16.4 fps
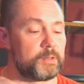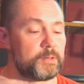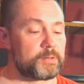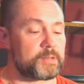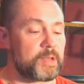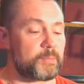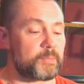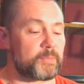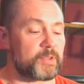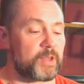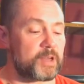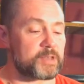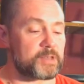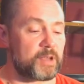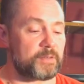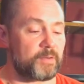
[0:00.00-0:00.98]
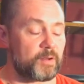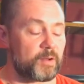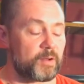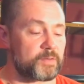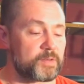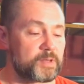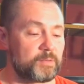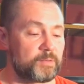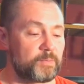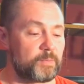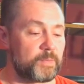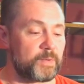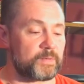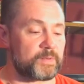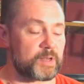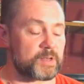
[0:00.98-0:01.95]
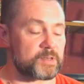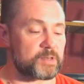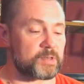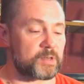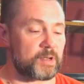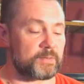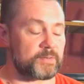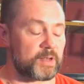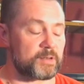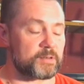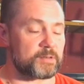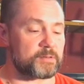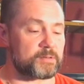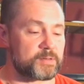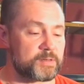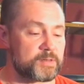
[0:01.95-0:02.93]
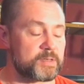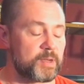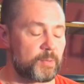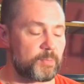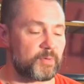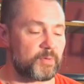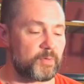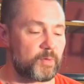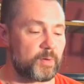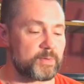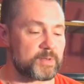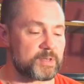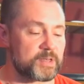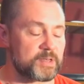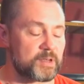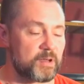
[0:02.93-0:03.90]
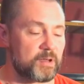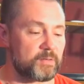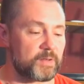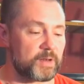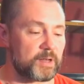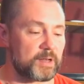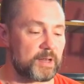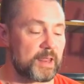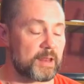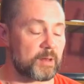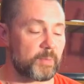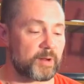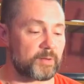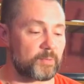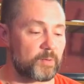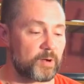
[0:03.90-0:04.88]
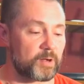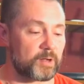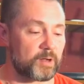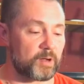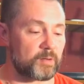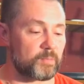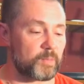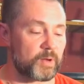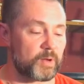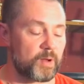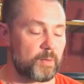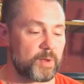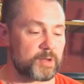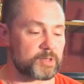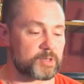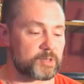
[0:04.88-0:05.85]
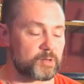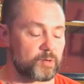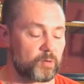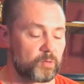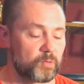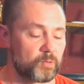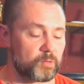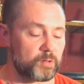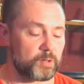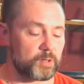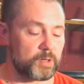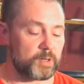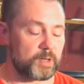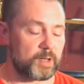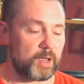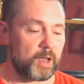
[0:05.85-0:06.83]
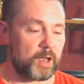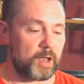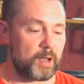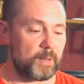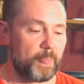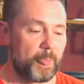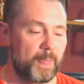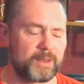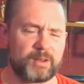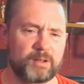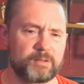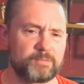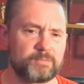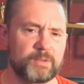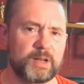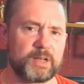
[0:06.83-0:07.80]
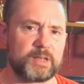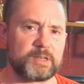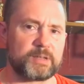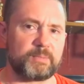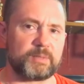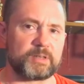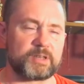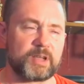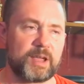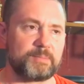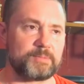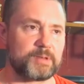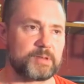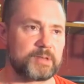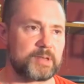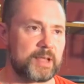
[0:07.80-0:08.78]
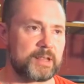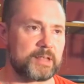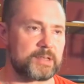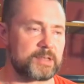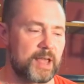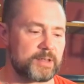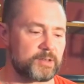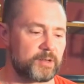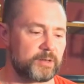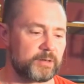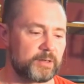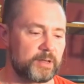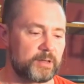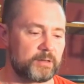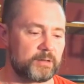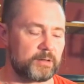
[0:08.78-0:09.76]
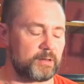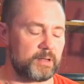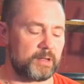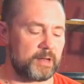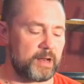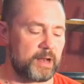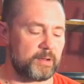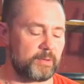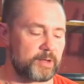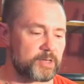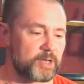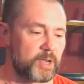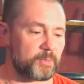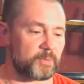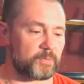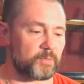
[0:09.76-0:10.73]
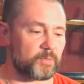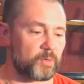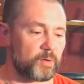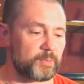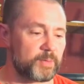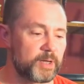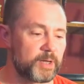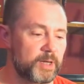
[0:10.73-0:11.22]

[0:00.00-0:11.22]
Temp Thighs iPhone, obviously, I've done some performances of and a little bit of work on, but not much at all. And not really something James has had his hands on in any way, shape, or form.